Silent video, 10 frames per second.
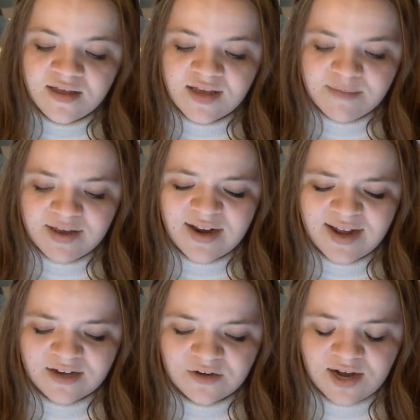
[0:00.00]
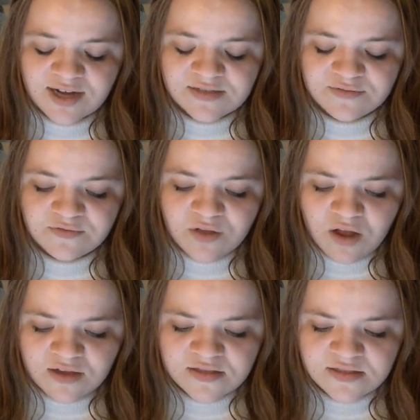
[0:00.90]
It meant I had cracks and
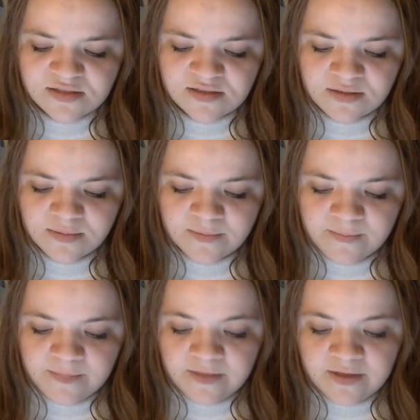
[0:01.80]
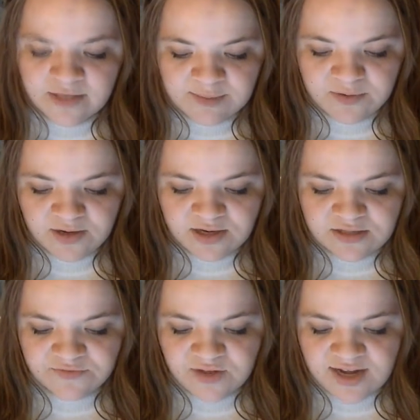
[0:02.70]
flaws. "Keep your
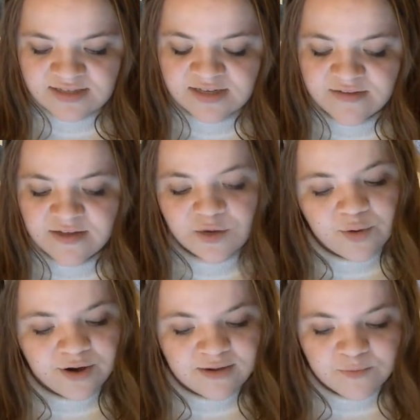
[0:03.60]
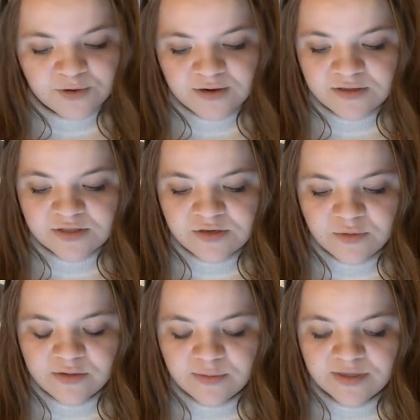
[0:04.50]
hands flat," said the aquarium worker to no
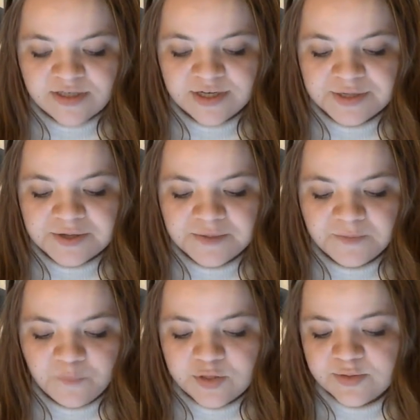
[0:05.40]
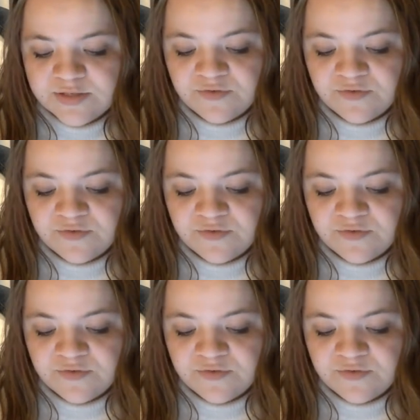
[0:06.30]
one in particular, which was